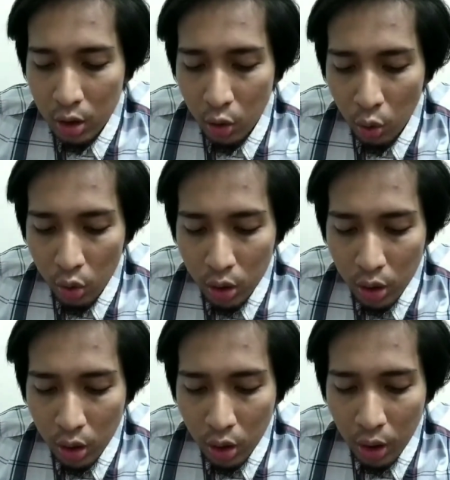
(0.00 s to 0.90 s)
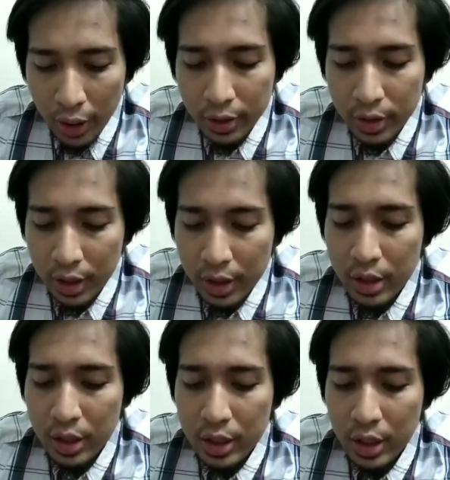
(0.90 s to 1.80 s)
load and
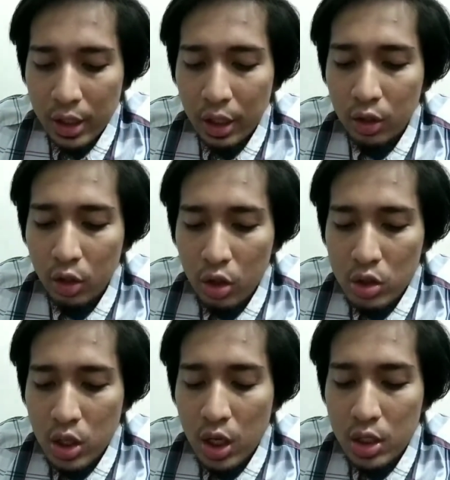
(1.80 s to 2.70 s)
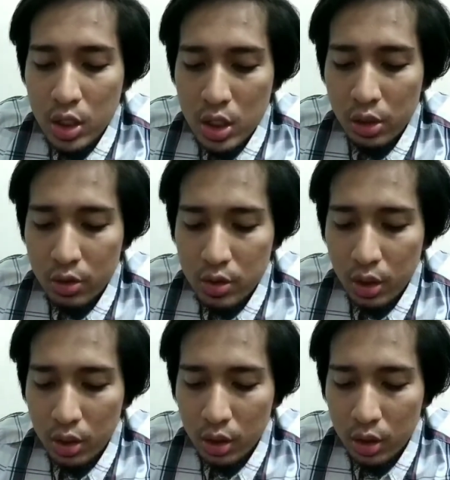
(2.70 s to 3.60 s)
taking reading can cause alter the
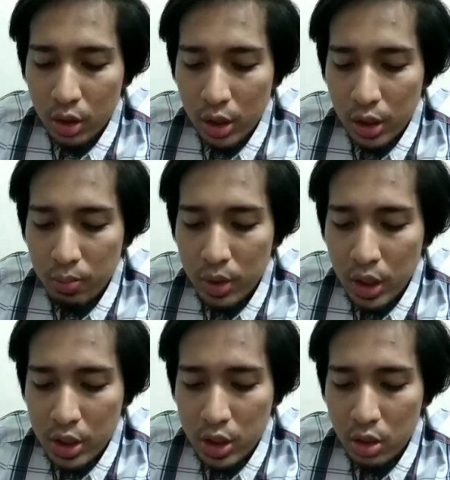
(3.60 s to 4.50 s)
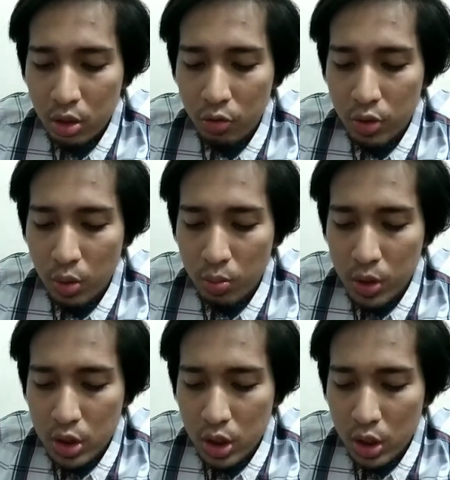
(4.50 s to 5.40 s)
result. The limitation of the
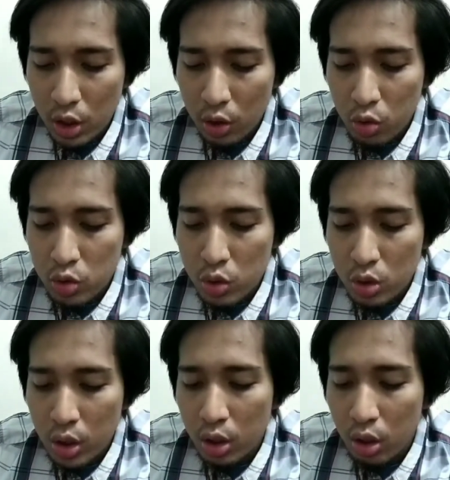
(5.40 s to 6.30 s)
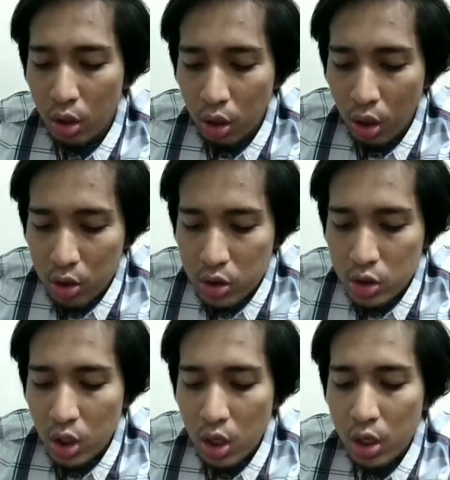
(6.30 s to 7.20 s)
machine can also
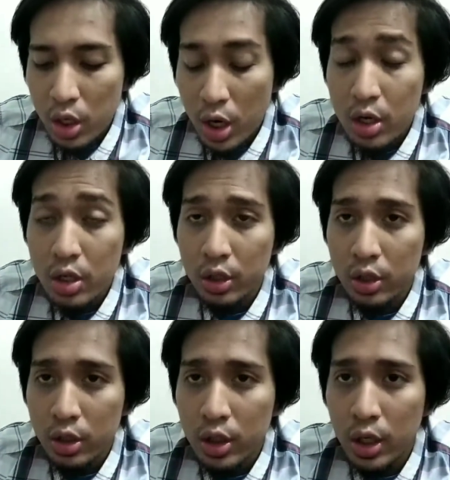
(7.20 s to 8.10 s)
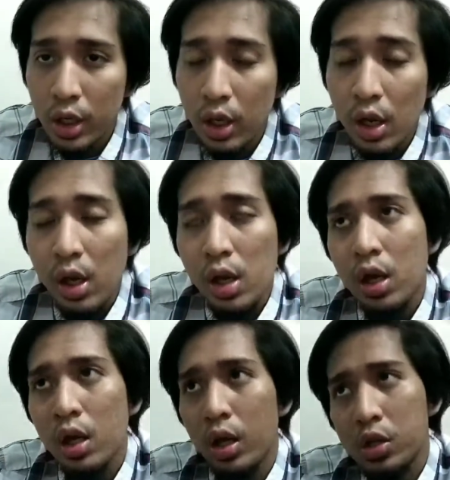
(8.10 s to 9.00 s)
cause error in the reading.
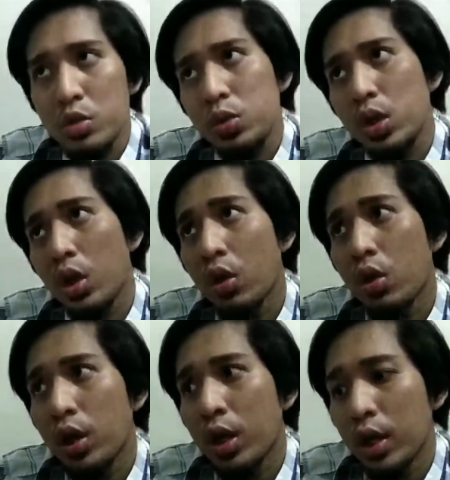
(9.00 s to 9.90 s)
As we know,